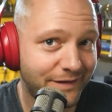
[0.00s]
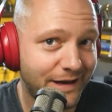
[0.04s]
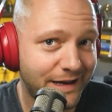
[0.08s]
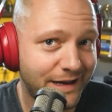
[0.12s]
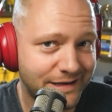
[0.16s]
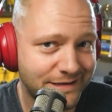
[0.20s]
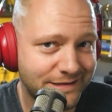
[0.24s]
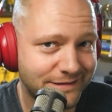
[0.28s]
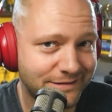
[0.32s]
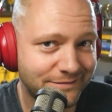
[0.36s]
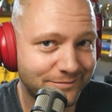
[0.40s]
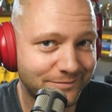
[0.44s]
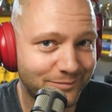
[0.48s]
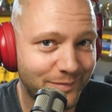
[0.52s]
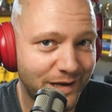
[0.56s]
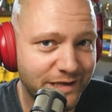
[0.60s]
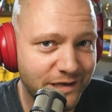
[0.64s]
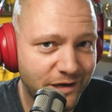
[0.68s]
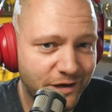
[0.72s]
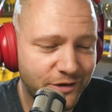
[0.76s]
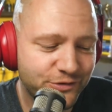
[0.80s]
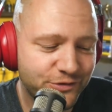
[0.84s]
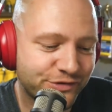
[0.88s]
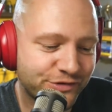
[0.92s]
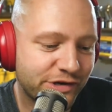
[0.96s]
that is, my
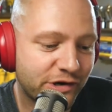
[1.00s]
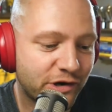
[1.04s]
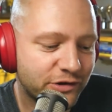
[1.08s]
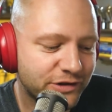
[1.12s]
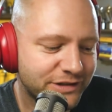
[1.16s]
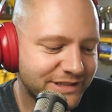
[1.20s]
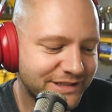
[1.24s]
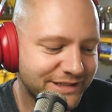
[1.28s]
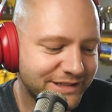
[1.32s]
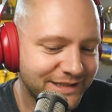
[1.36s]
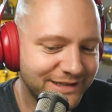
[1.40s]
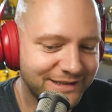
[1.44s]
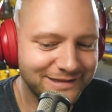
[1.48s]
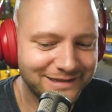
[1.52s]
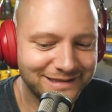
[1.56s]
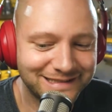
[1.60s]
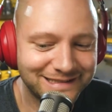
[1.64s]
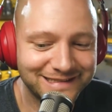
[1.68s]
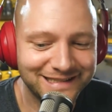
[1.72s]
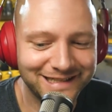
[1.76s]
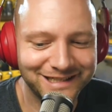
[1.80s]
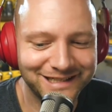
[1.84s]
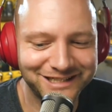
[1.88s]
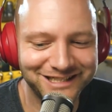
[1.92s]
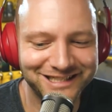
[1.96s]
daughter's artsy. Let's
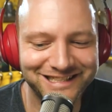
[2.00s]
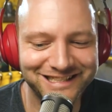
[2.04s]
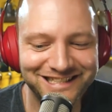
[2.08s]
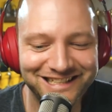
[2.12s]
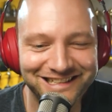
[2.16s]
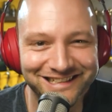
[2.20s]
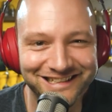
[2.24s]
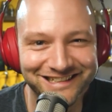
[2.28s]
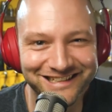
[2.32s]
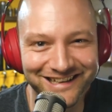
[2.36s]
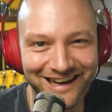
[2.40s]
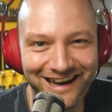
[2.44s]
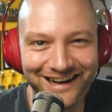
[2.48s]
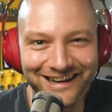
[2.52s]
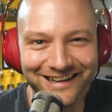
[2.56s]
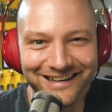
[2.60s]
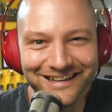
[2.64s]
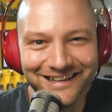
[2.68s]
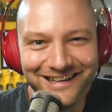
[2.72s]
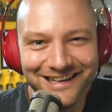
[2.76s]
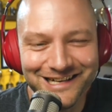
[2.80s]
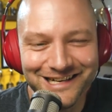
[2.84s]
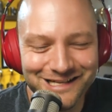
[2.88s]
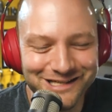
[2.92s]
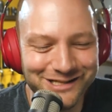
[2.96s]
say she's not
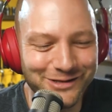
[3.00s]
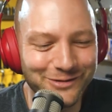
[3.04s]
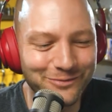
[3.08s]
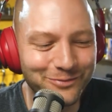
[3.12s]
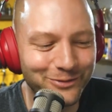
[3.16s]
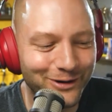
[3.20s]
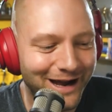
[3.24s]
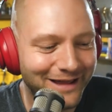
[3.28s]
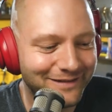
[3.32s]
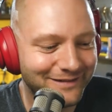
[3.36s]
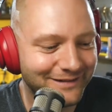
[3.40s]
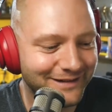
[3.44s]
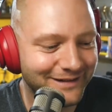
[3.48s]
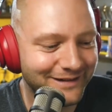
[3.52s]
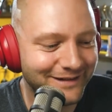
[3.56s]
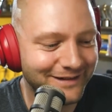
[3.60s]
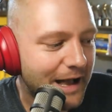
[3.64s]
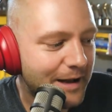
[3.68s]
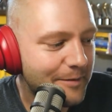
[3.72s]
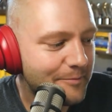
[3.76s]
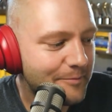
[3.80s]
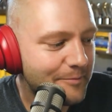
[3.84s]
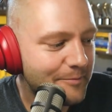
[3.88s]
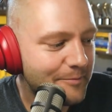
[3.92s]
super athletic.